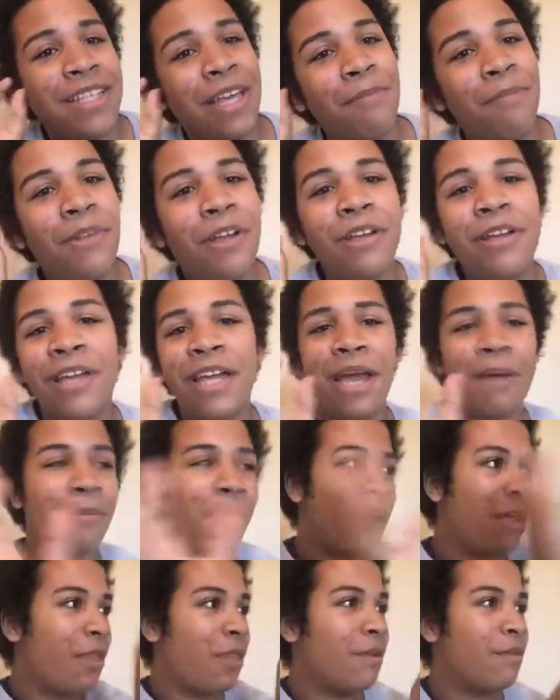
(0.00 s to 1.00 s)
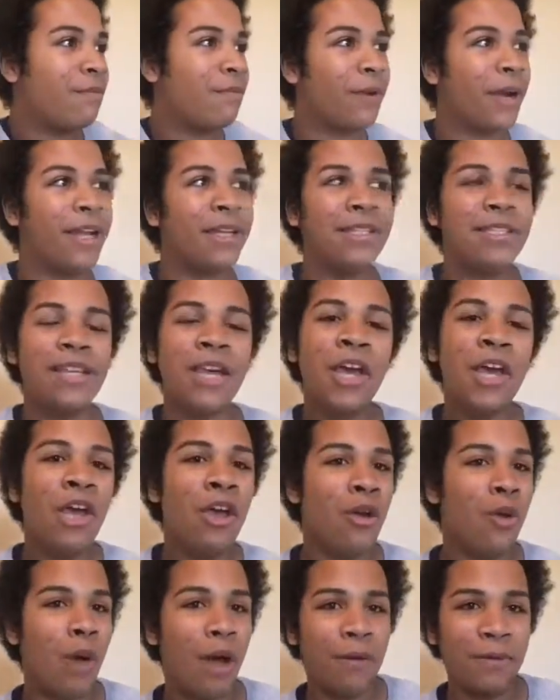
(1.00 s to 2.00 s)
I'm looking at my other friends
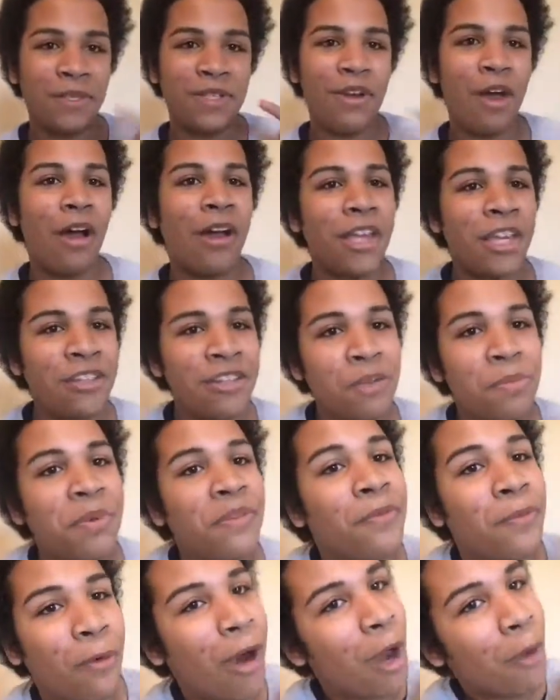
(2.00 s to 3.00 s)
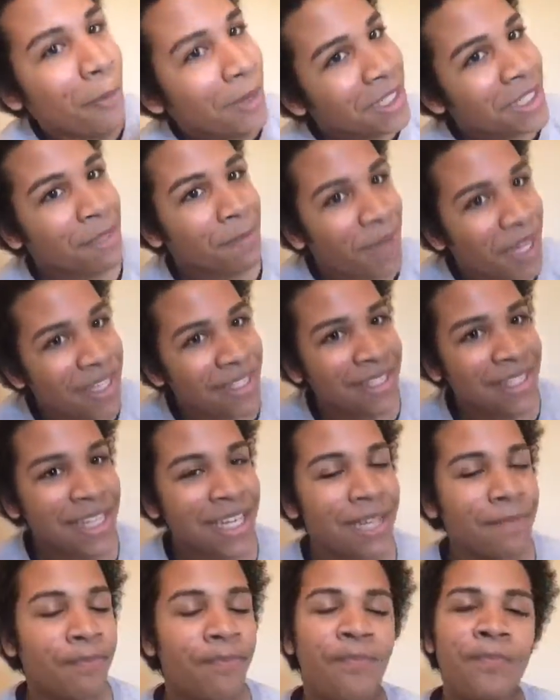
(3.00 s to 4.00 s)
who I was talking to before I went to my
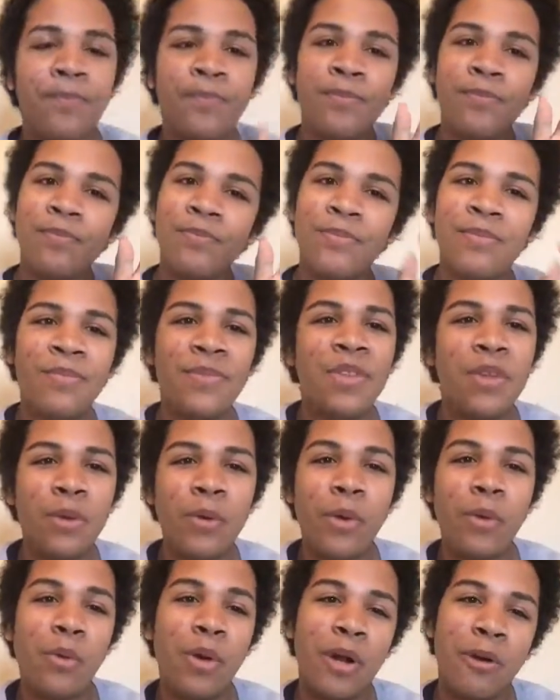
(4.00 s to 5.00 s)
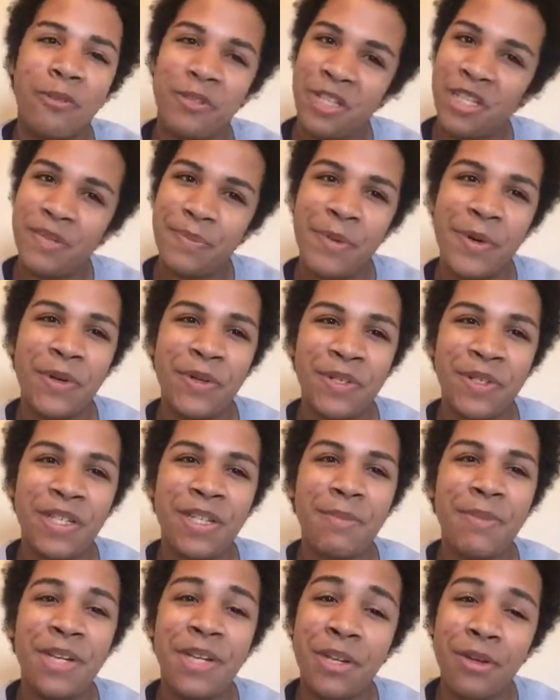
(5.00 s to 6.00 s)
seat, doing what I was supposed
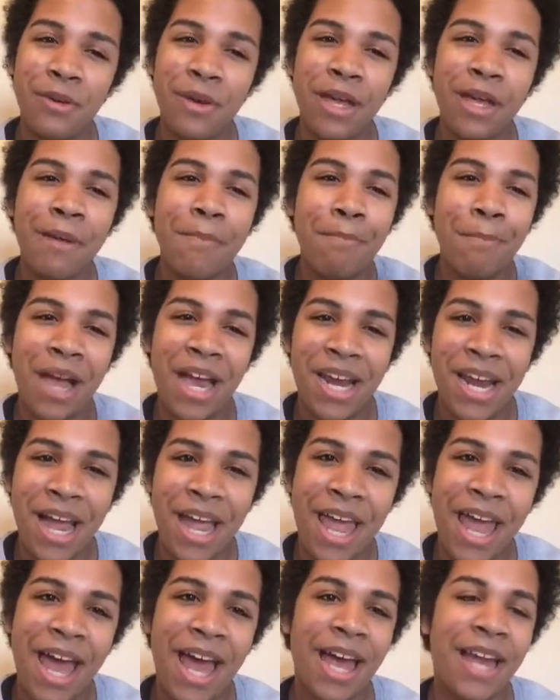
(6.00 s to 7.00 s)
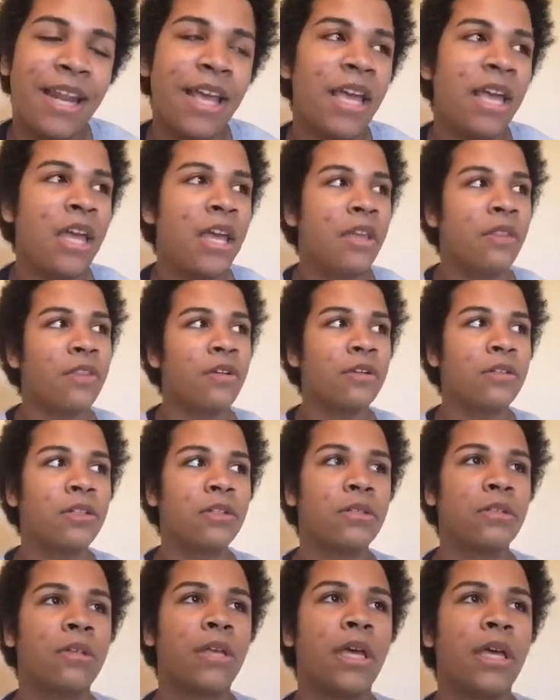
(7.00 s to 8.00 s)
to be doing, might I add. They're
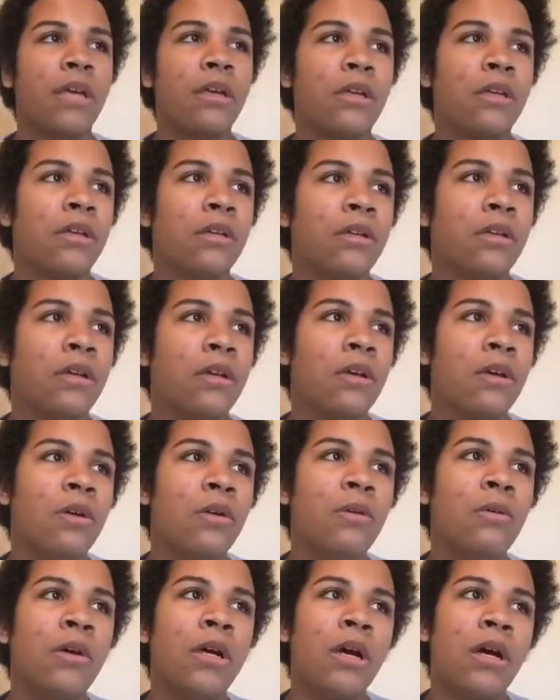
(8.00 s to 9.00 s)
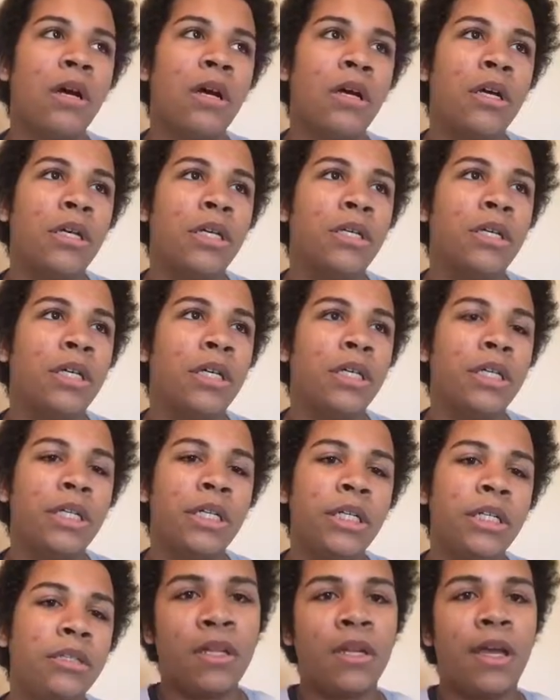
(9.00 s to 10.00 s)
just like, oh God,
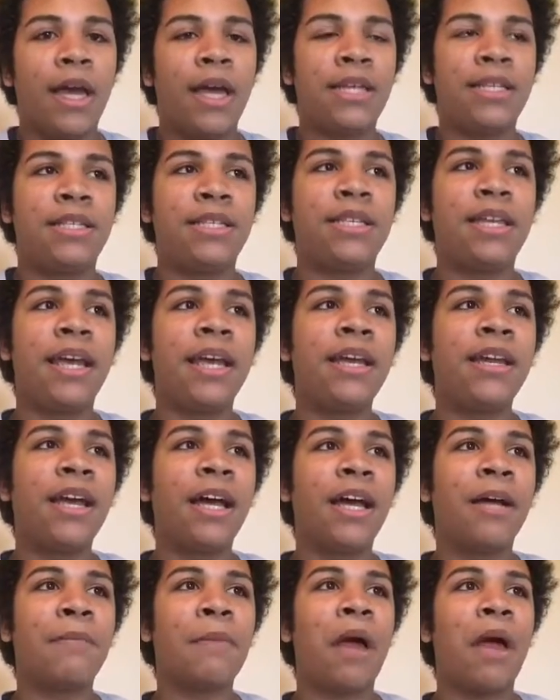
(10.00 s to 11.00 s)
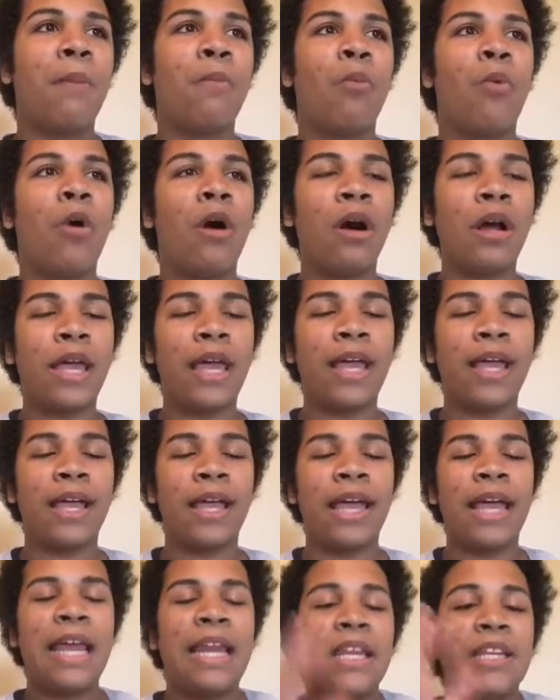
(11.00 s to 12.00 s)
honey. I stand up, I'm walking.
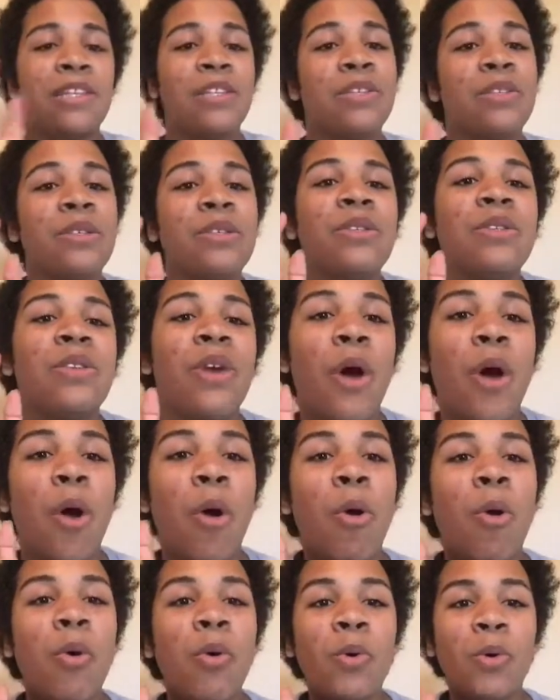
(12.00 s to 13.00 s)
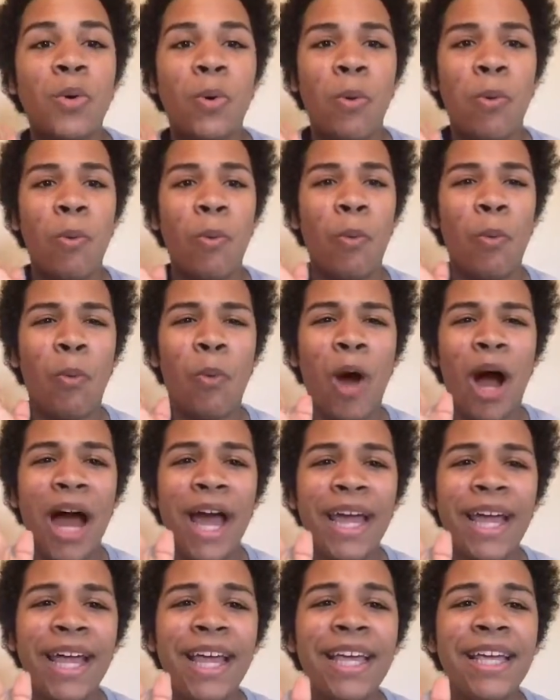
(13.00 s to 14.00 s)
It is so
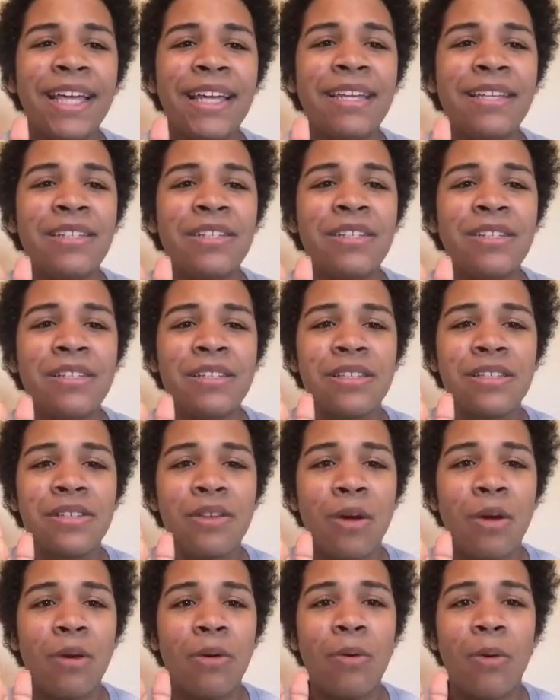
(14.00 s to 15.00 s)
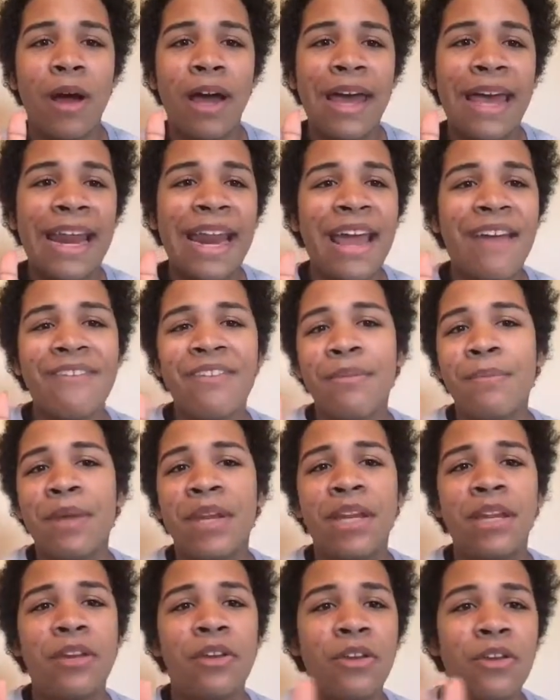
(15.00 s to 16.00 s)
quiet. It is just so quiet.
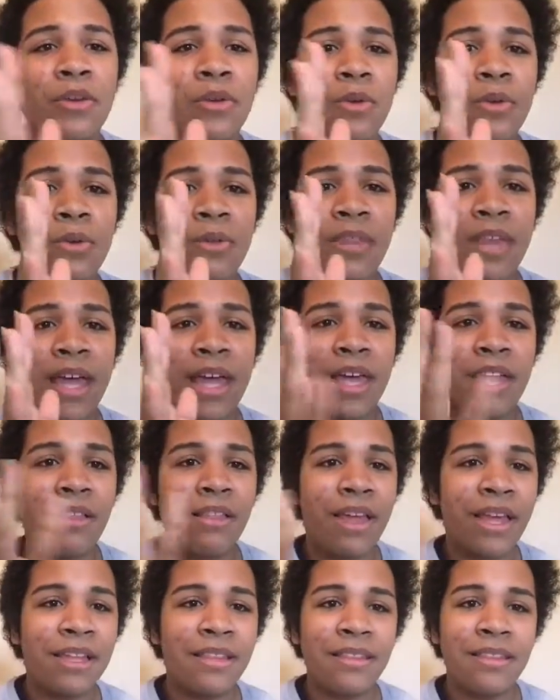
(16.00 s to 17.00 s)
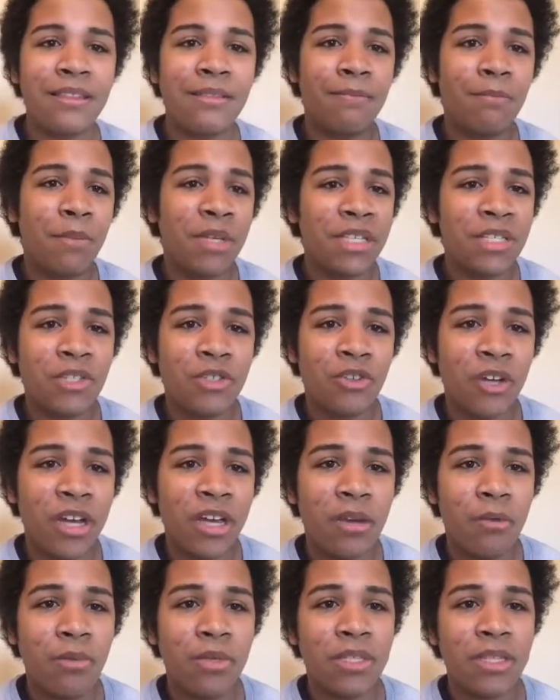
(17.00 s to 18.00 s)
Everybody knew that like Miss
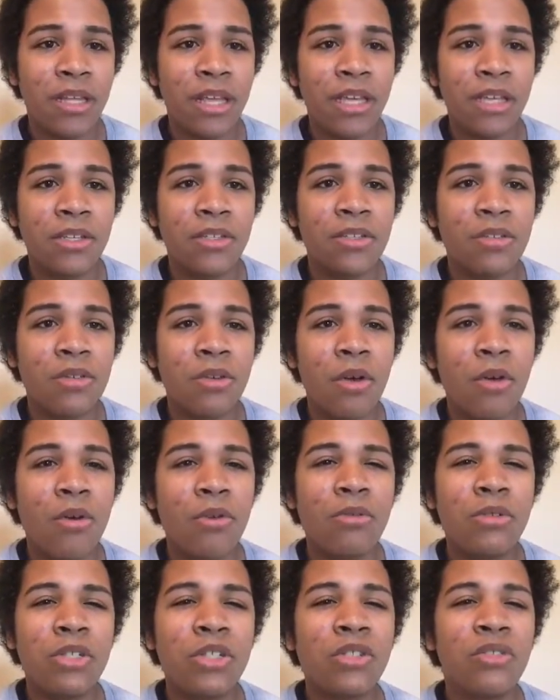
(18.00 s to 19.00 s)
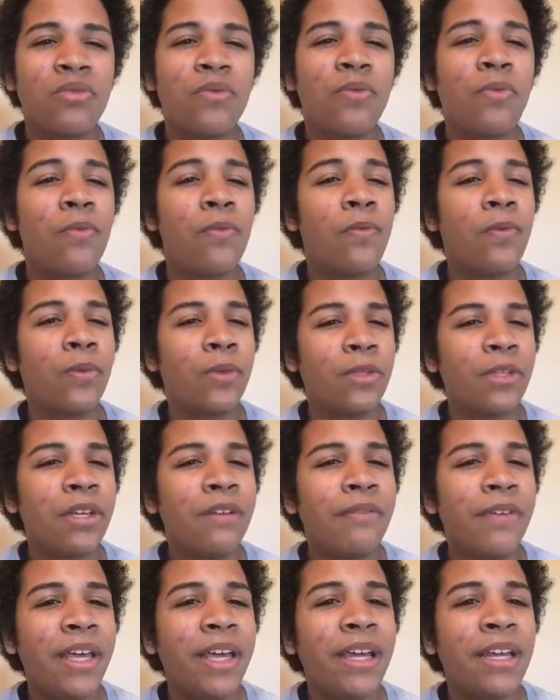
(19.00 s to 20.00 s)
Straight was like so just full
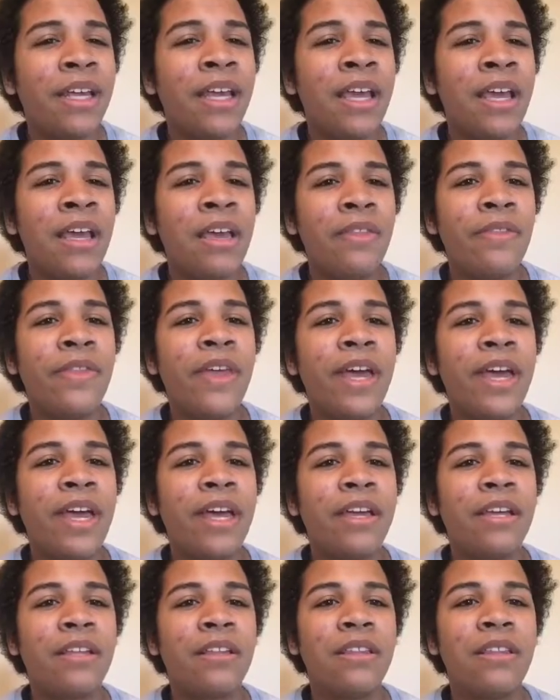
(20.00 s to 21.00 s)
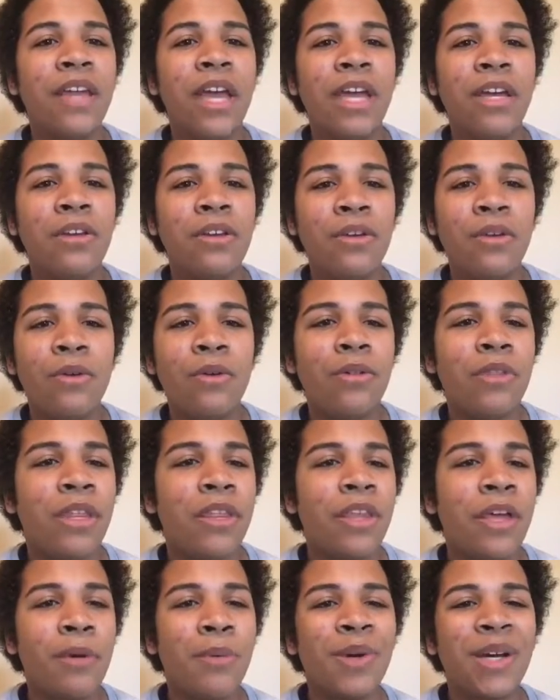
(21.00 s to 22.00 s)
of it that they knew
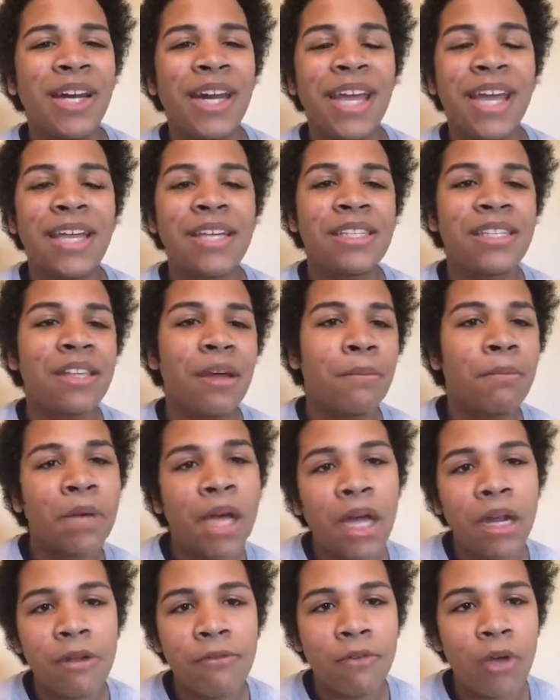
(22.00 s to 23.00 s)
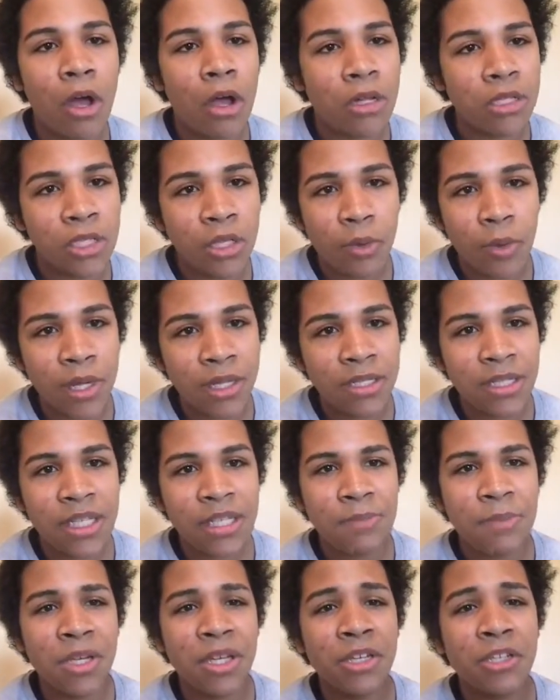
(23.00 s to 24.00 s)
that they were gonna get some kind of
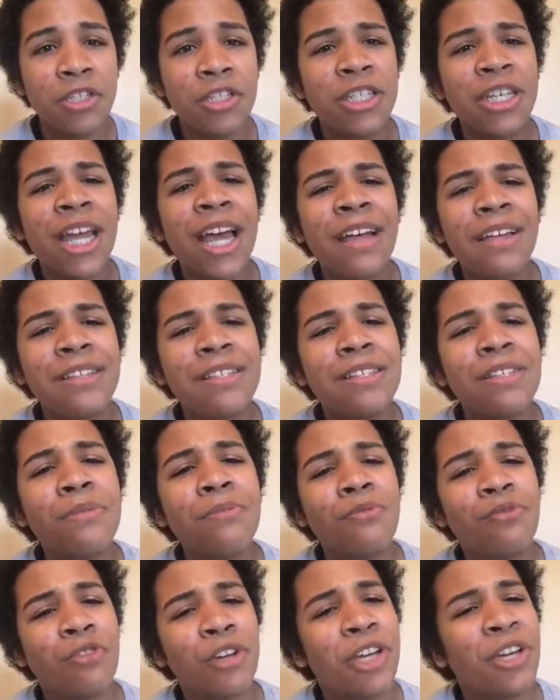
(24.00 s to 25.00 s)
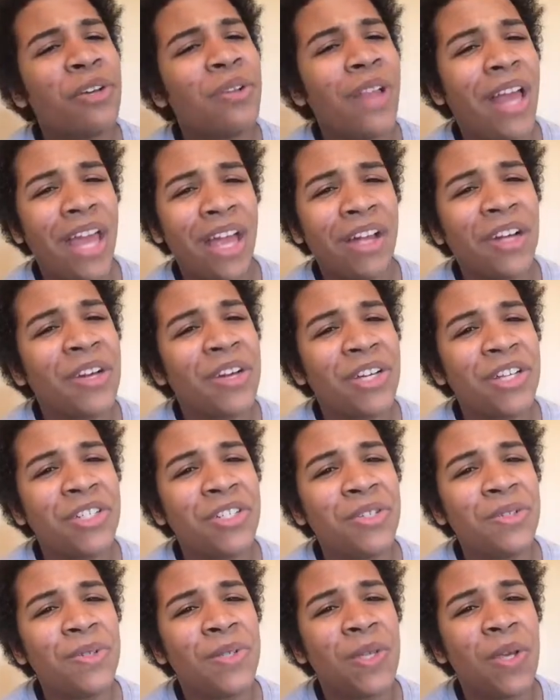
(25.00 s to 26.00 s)
consequences because she has some real anger
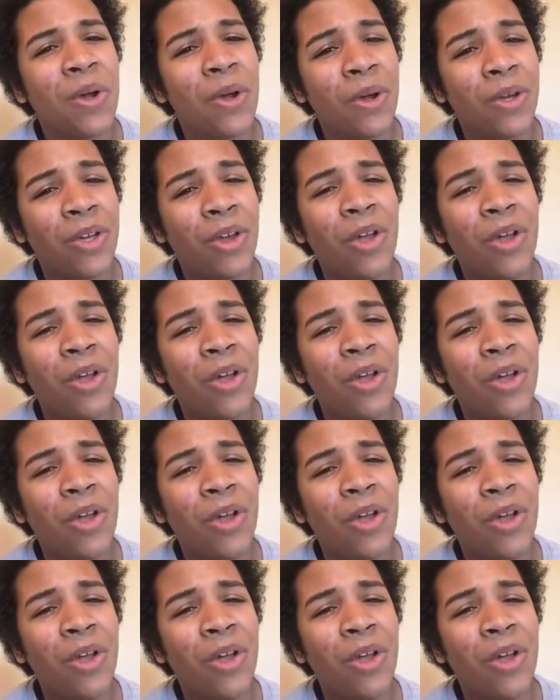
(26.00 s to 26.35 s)
issues, y'all.